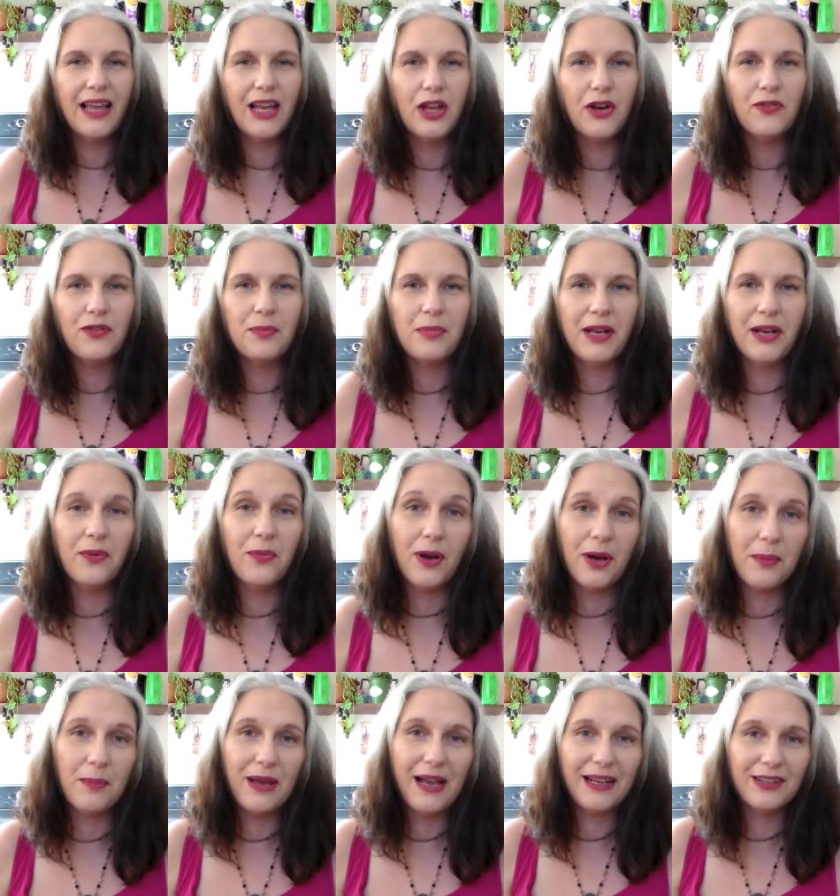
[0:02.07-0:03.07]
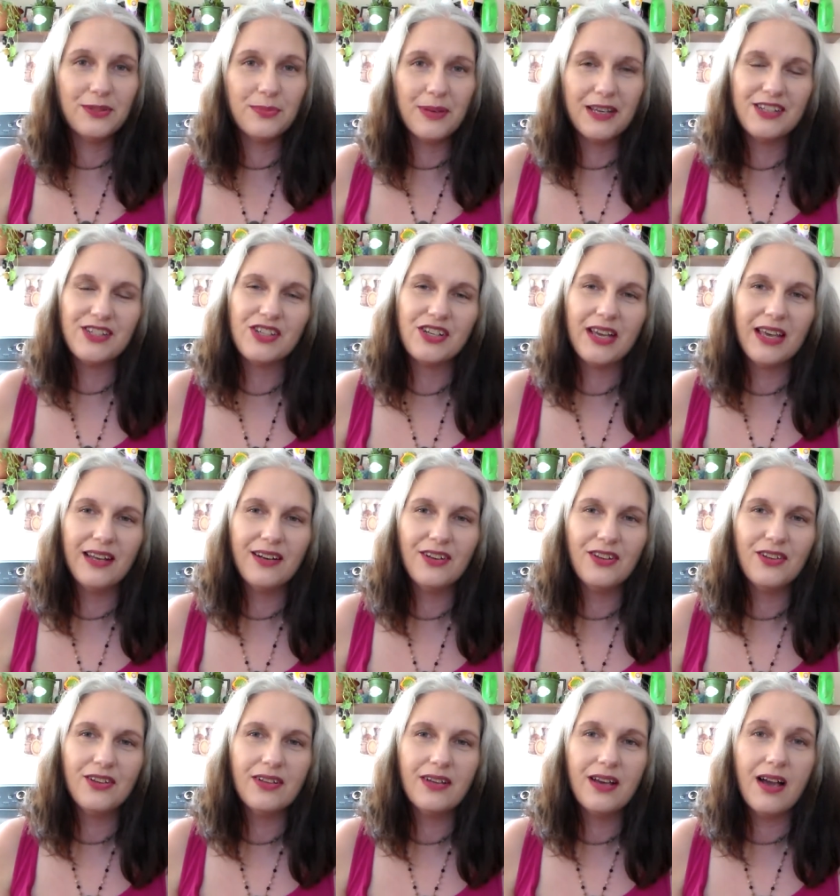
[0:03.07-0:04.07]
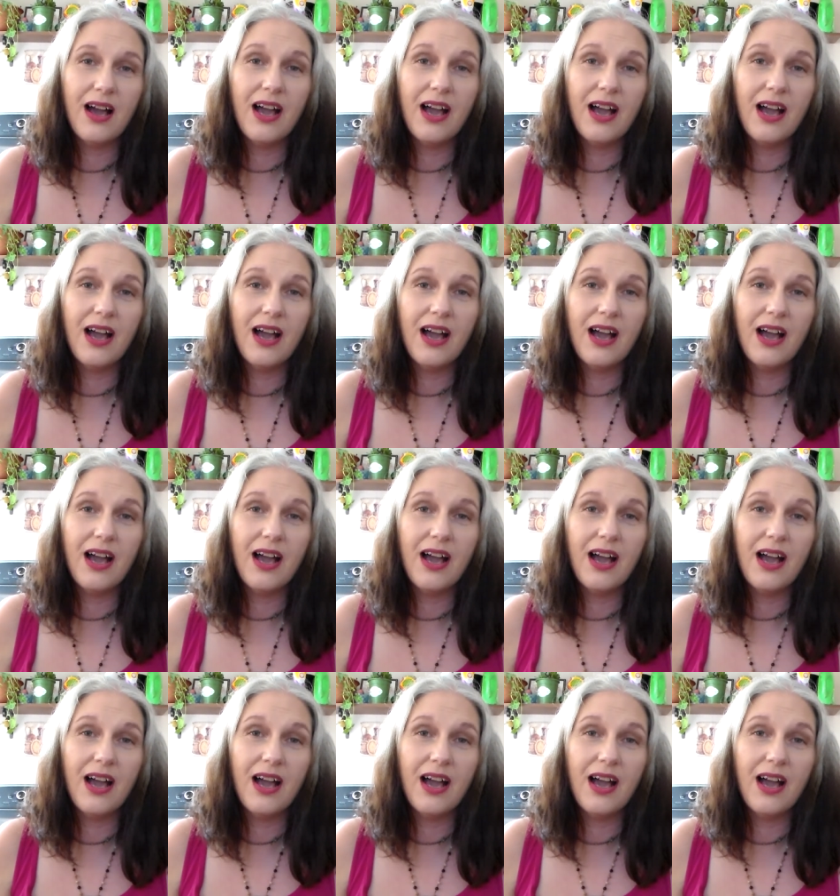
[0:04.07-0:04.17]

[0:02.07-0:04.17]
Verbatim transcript: Hello everybody, welcome back to my channel.